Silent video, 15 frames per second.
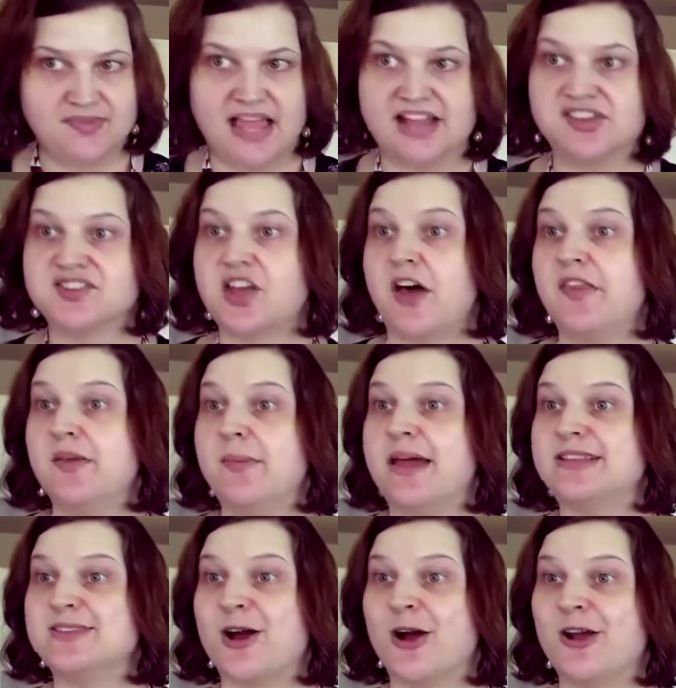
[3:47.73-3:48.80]
I just got them
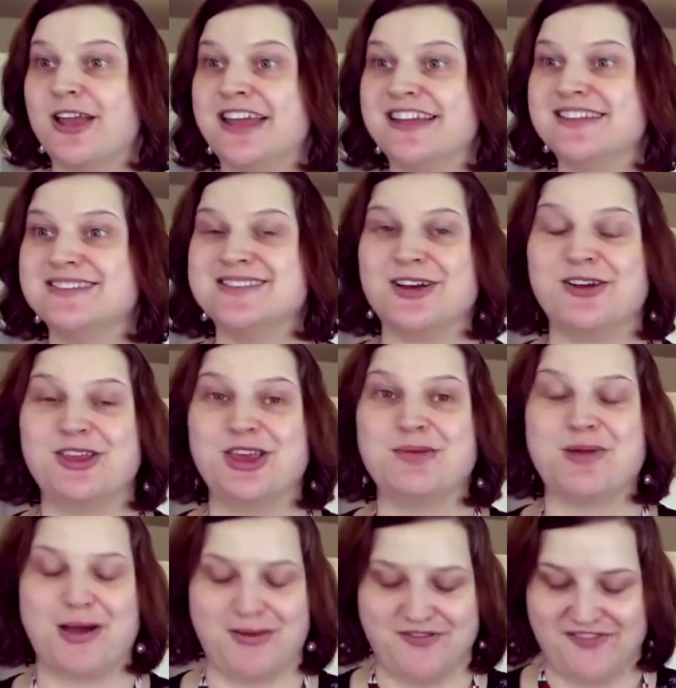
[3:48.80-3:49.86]
at Target, so you can
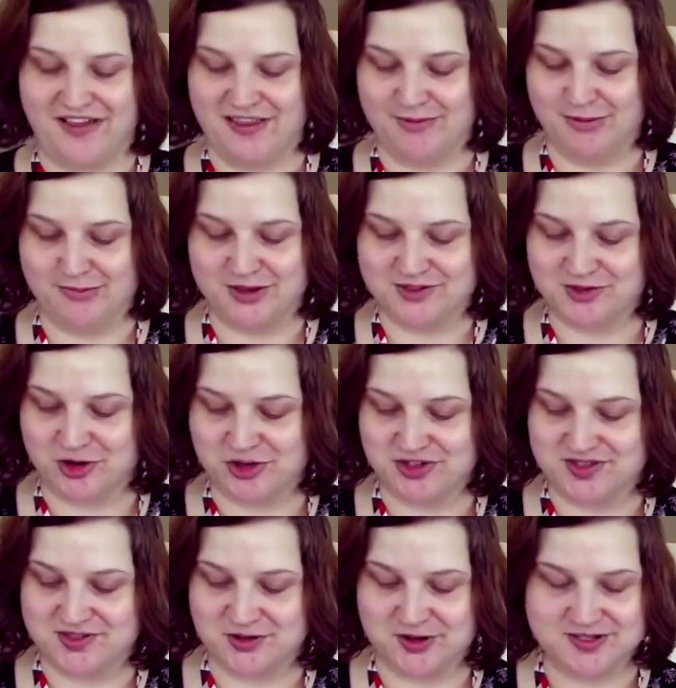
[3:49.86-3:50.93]
probably find them in most
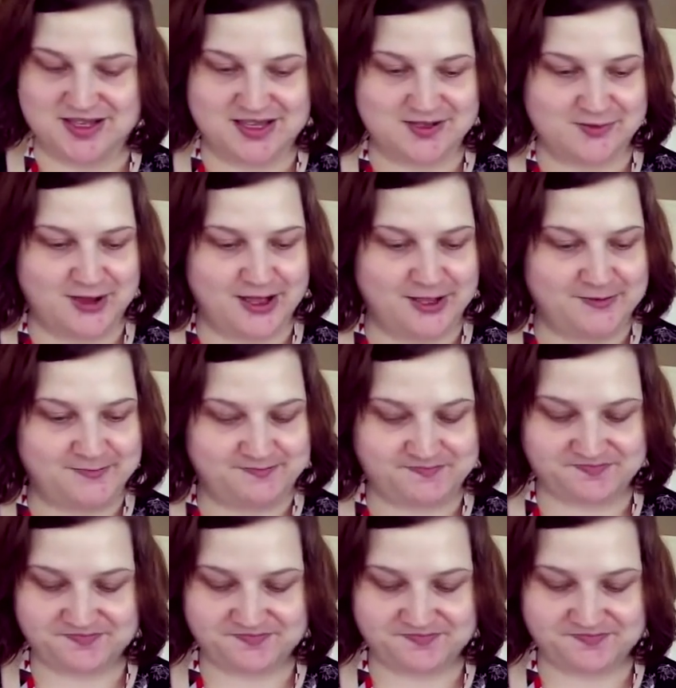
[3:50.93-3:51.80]
grocery stores as well.